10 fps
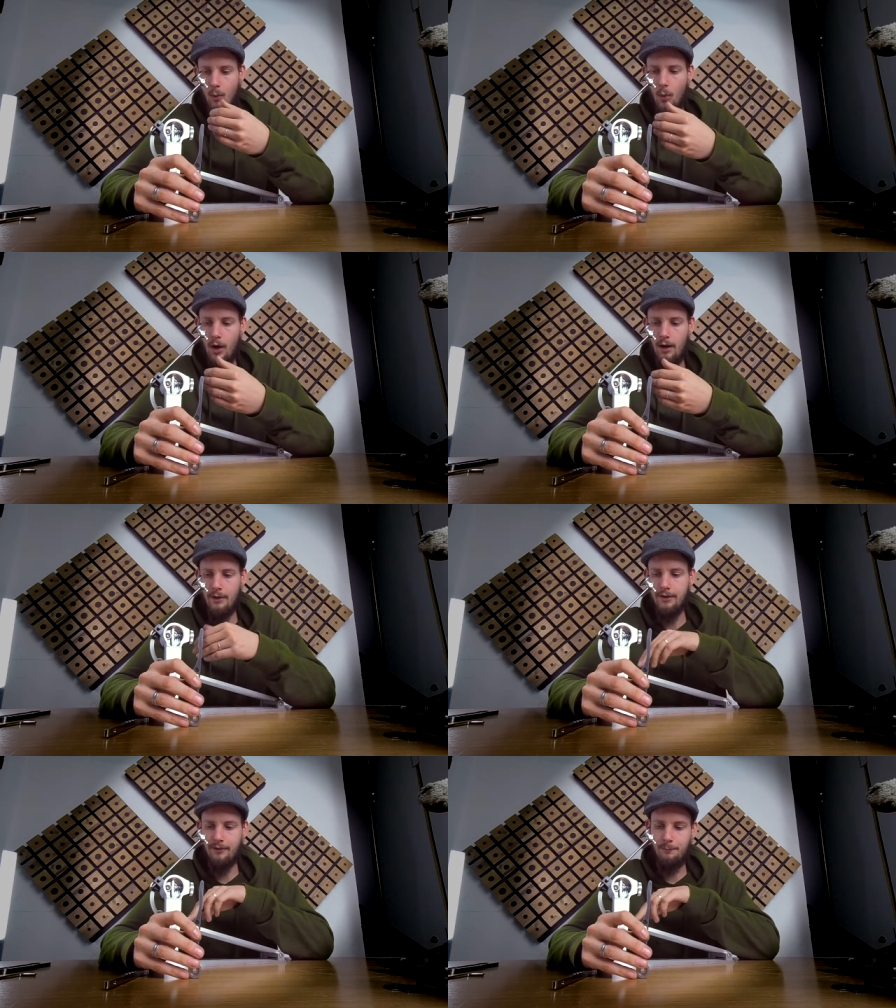
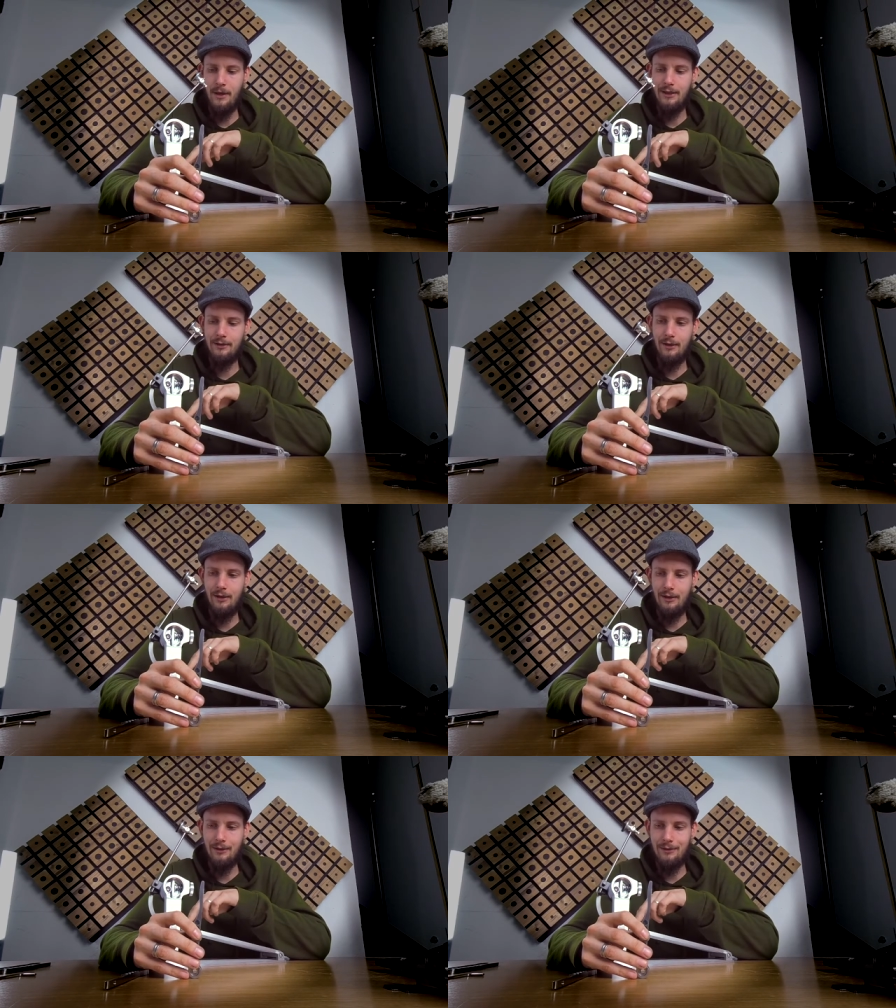where this
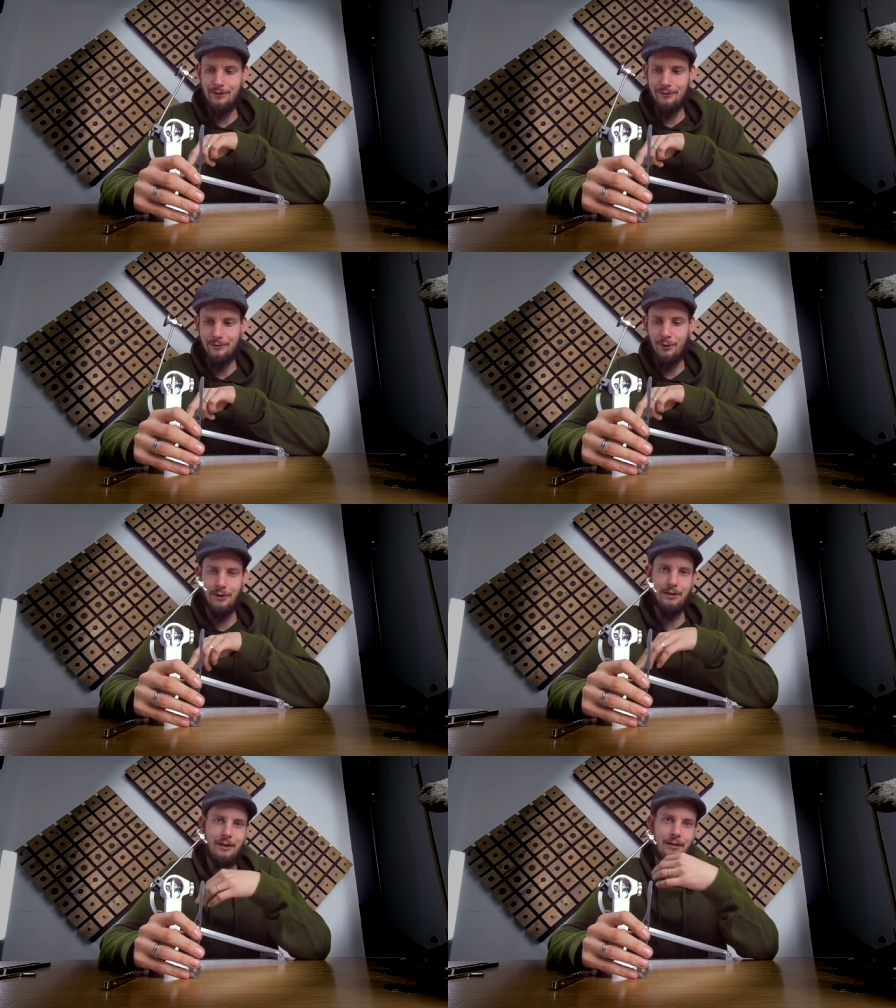beta or
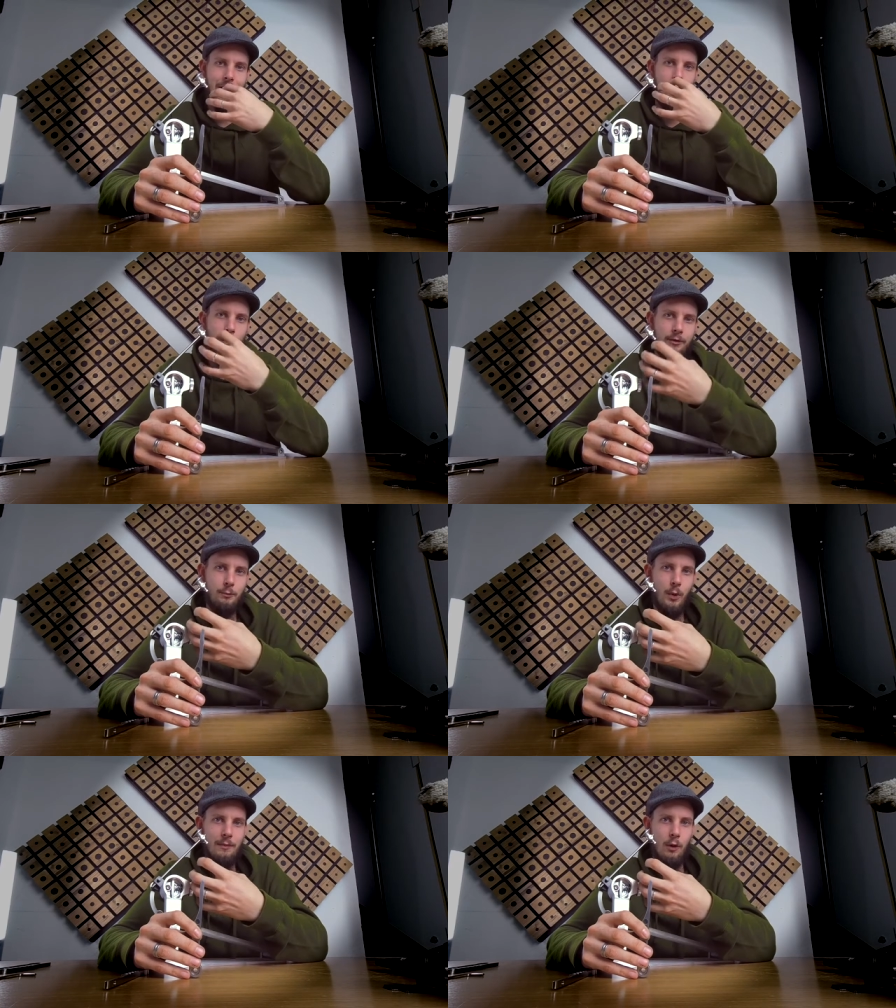the whole
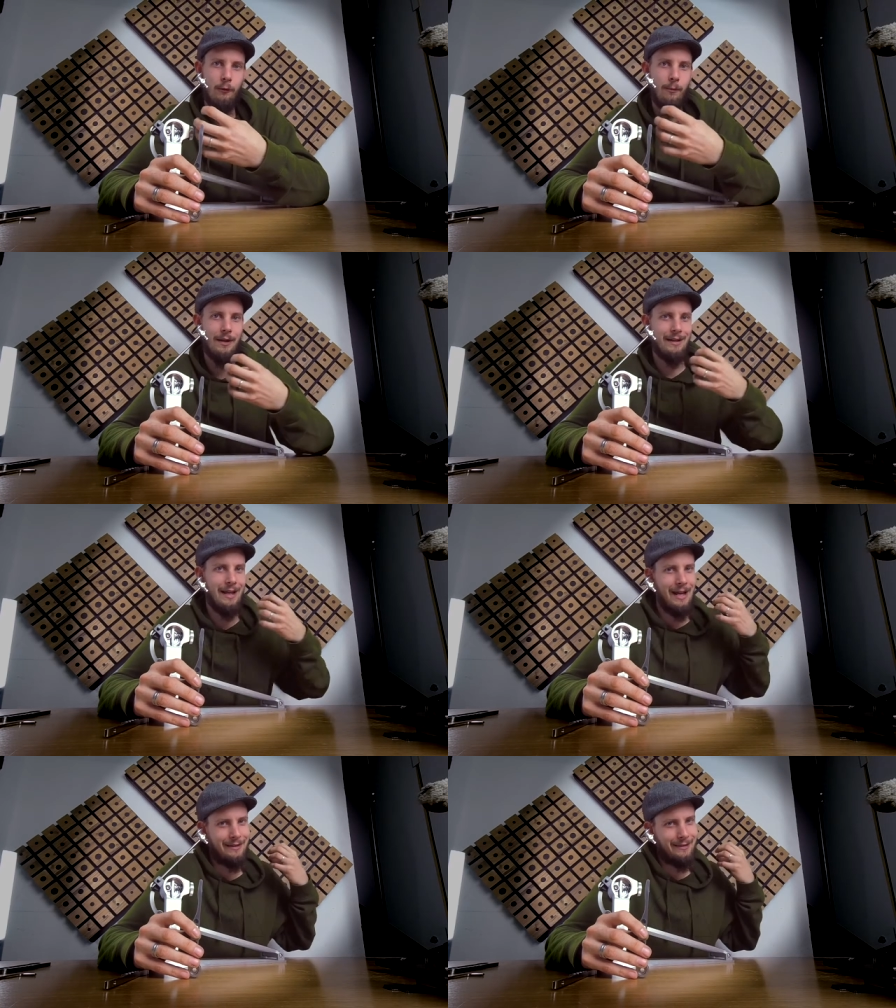spring movement
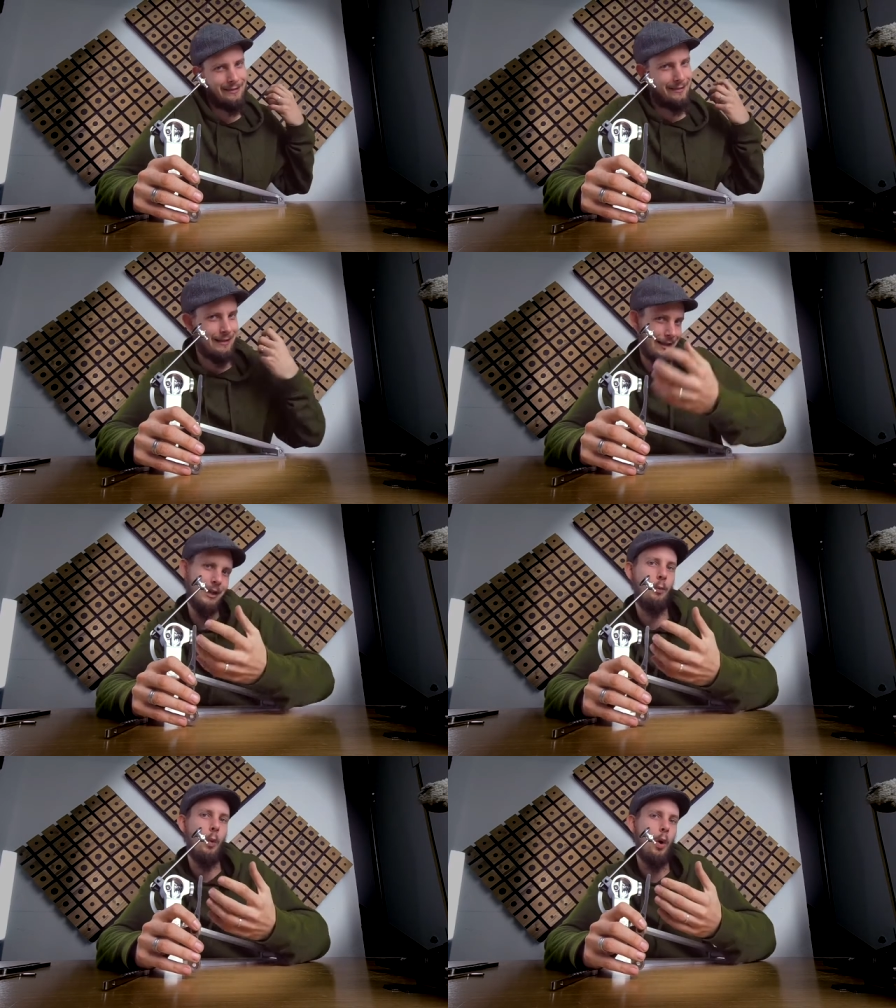hits
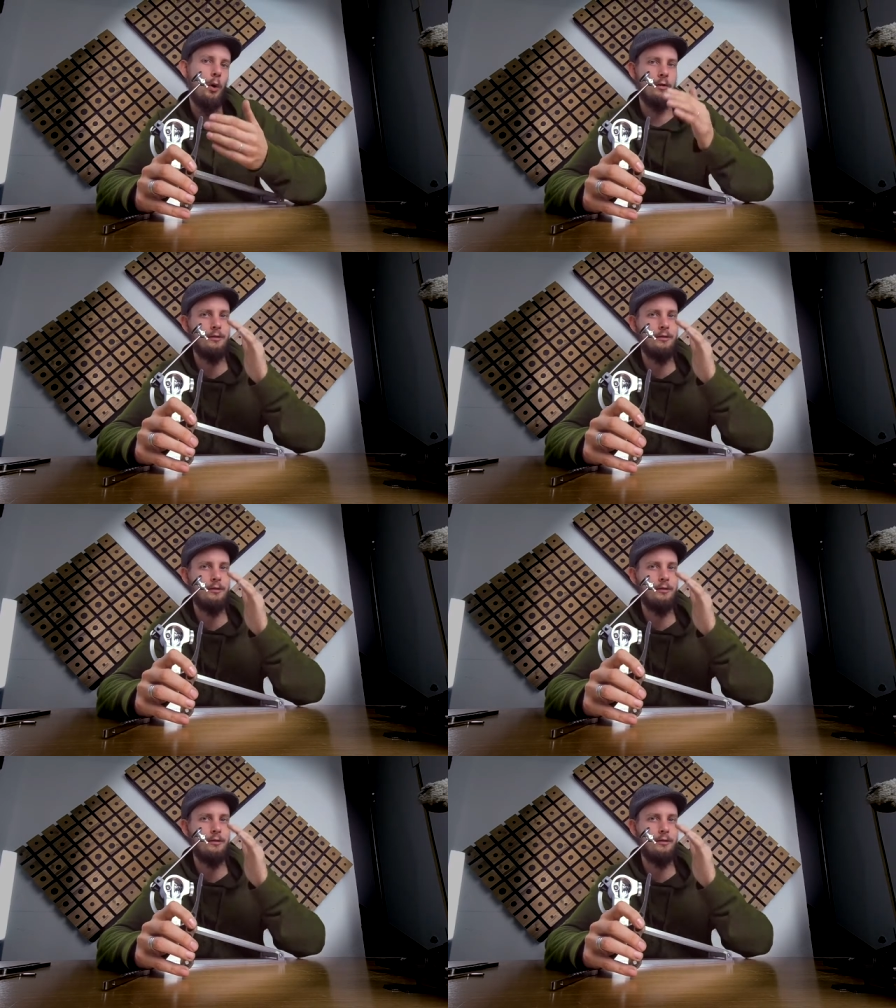like a wall.